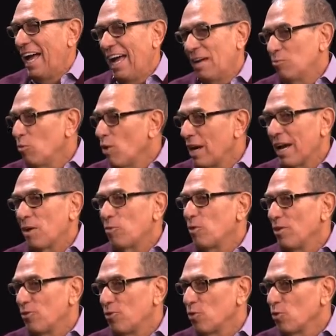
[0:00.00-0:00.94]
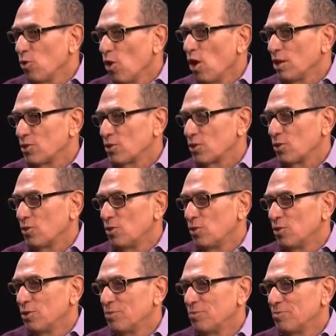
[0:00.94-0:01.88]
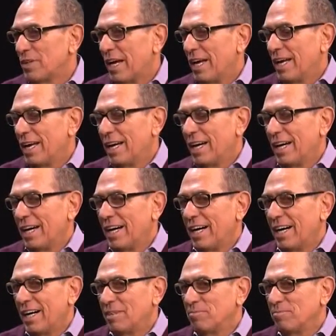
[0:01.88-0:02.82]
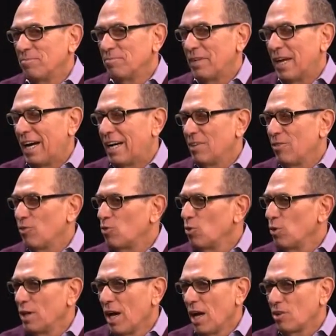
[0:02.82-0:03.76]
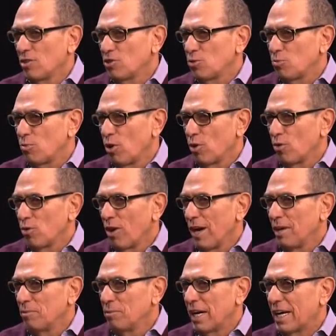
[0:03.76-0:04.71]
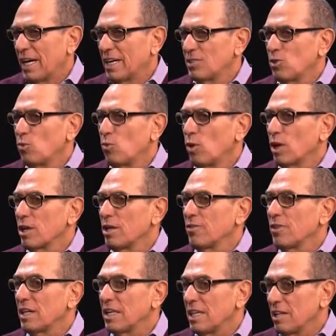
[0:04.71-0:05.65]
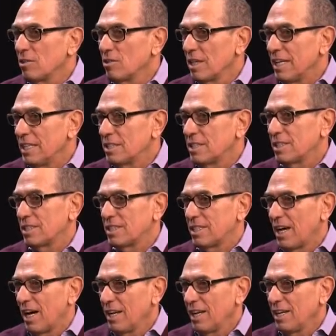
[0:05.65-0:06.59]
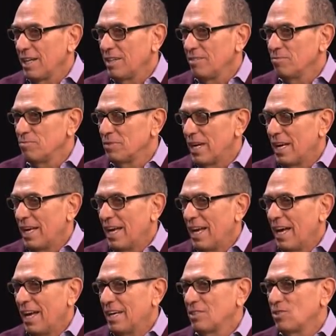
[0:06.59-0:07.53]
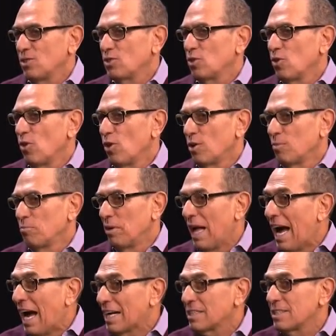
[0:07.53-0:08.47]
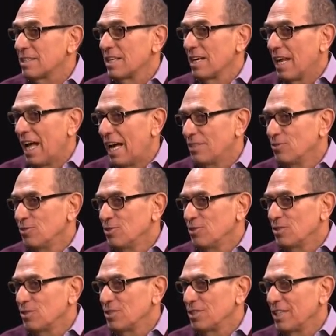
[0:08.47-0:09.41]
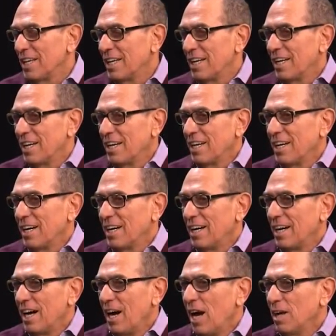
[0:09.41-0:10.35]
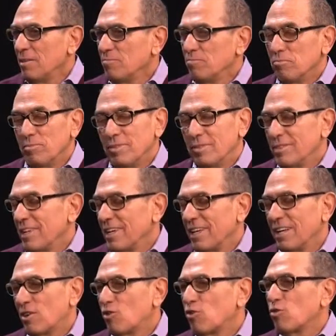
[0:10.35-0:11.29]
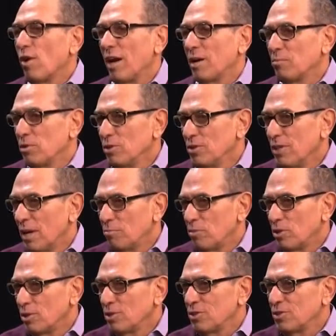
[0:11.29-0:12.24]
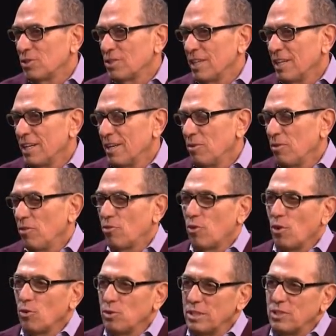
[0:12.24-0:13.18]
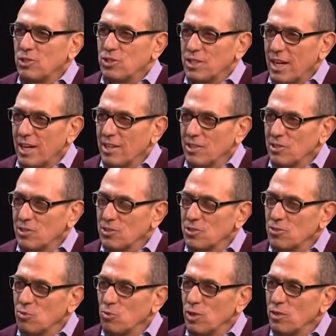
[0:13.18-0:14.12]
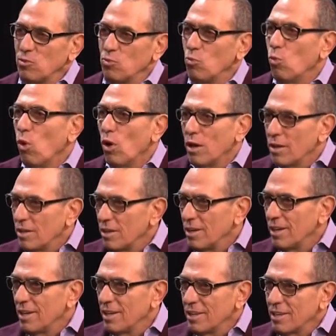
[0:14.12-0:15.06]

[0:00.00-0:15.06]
And when I went through law school, um, I, through an honors program, I got to work at the Legal Aid Society mm-hmm. and saw mm-hmm. blacks and Latins uh, on incredible numbers thrown in cells with one